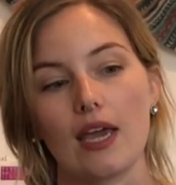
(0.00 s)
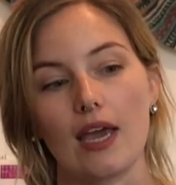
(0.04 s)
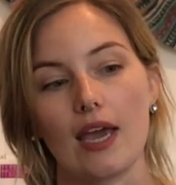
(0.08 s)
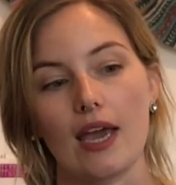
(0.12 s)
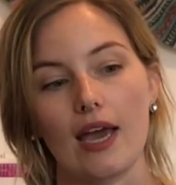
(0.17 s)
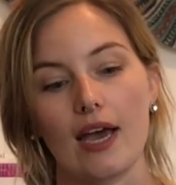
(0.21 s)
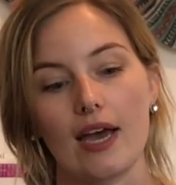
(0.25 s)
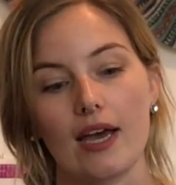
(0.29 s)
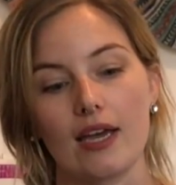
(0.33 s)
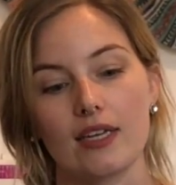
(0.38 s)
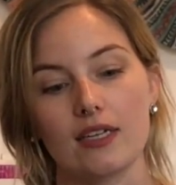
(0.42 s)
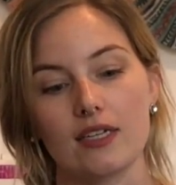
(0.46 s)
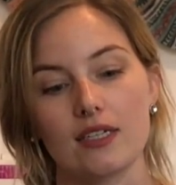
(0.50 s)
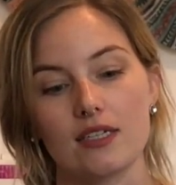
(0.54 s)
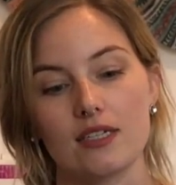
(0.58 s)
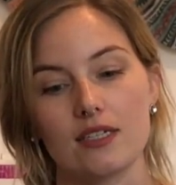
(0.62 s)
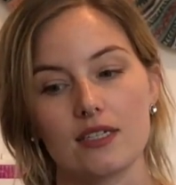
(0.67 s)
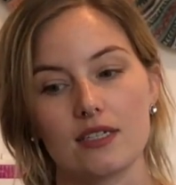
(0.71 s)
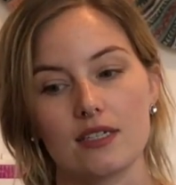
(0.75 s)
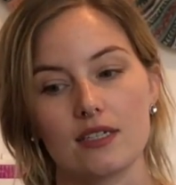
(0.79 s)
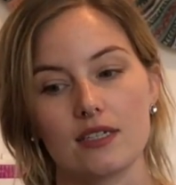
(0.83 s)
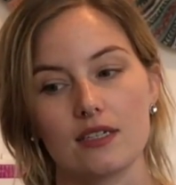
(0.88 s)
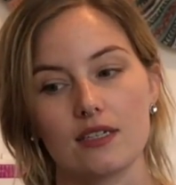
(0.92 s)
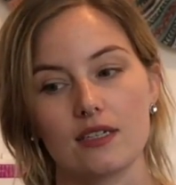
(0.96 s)
and
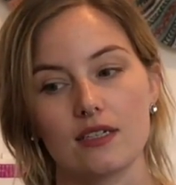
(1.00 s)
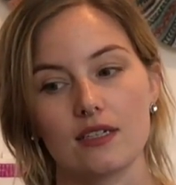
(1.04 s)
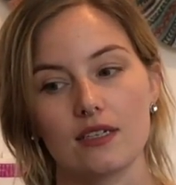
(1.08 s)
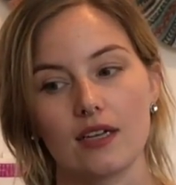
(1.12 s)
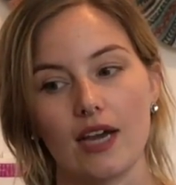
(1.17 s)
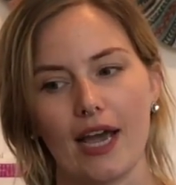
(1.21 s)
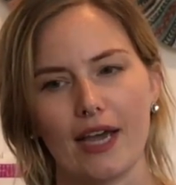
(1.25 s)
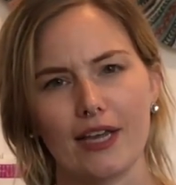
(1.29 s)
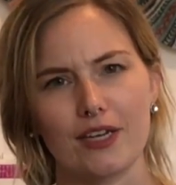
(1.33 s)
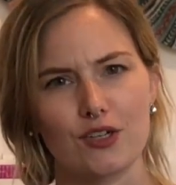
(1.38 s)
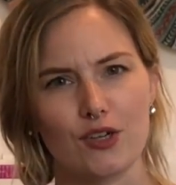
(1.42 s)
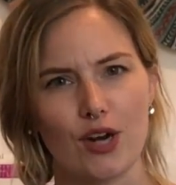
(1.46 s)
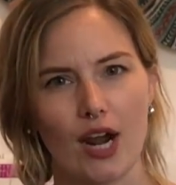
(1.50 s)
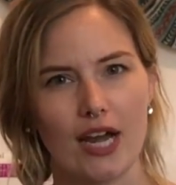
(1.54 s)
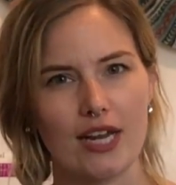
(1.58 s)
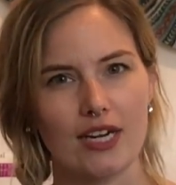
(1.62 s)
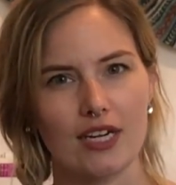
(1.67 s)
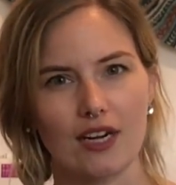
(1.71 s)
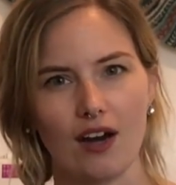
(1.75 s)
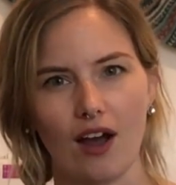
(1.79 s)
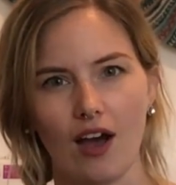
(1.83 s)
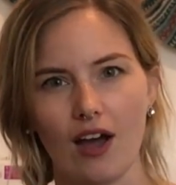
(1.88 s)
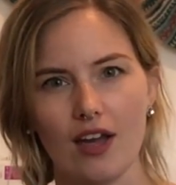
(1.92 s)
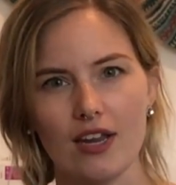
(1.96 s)
I tried
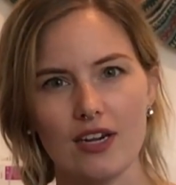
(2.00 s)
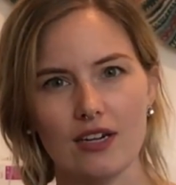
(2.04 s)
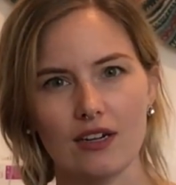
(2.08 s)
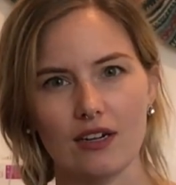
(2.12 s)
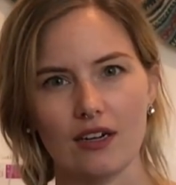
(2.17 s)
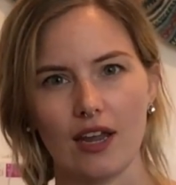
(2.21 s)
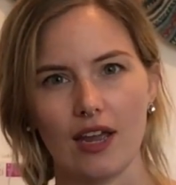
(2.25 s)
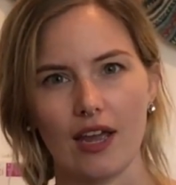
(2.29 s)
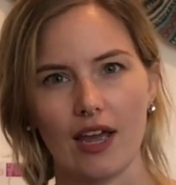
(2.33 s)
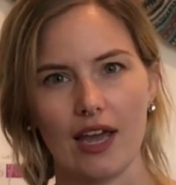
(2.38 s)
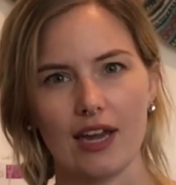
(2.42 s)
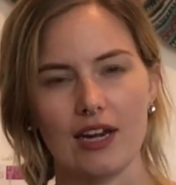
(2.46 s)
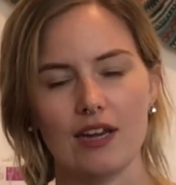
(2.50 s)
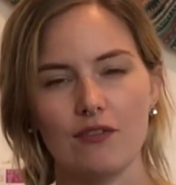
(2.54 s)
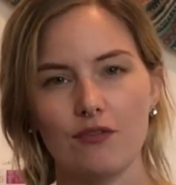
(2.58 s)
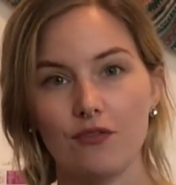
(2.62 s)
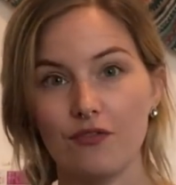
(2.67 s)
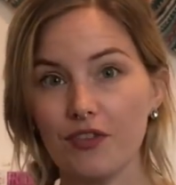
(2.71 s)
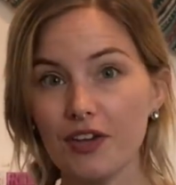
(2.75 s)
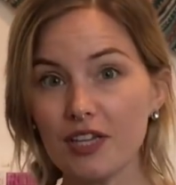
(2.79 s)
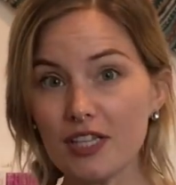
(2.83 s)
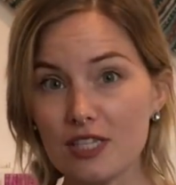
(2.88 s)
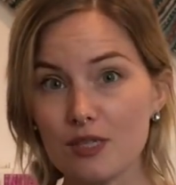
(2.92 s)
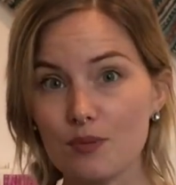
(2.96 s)
it on, and it
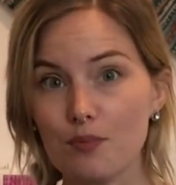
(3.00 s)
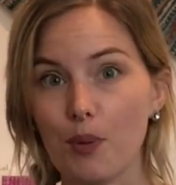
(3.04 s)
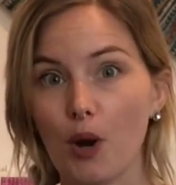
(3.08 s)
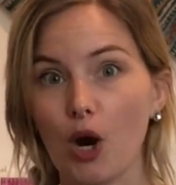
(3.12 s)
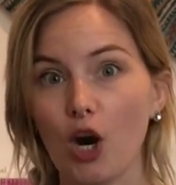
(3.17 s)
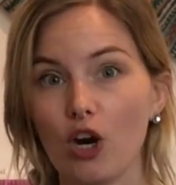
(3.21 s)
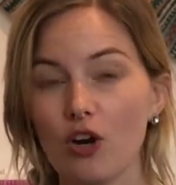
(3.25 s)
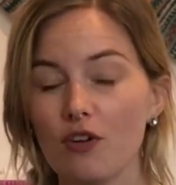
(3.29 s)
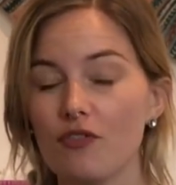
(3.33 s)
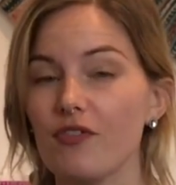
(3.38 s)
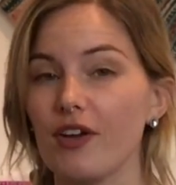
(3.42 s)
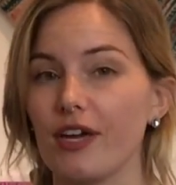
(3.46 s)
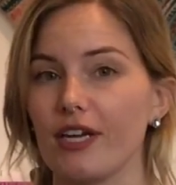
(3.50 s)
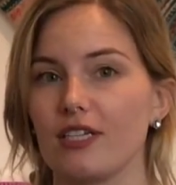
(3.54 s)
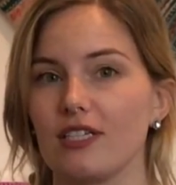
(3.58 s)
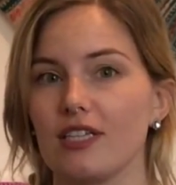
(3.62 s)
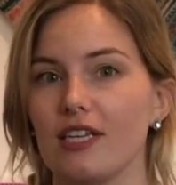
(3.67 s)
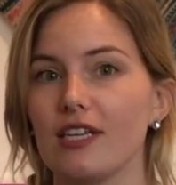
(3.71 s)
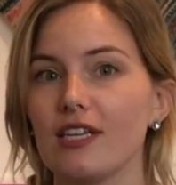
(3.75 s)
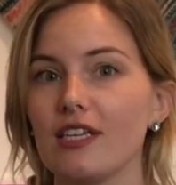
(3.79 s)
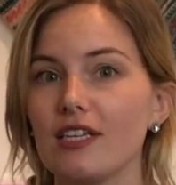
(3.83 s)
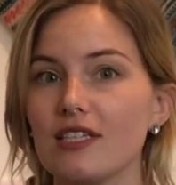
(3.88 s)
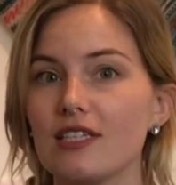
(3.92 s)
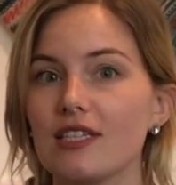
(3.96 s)
fits perfect.
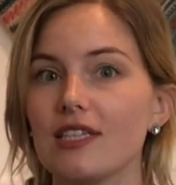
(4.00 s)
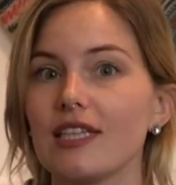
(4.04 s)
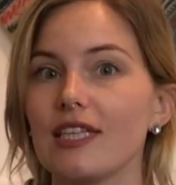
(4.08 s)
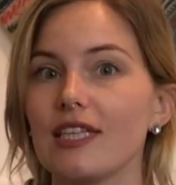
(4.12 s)
It is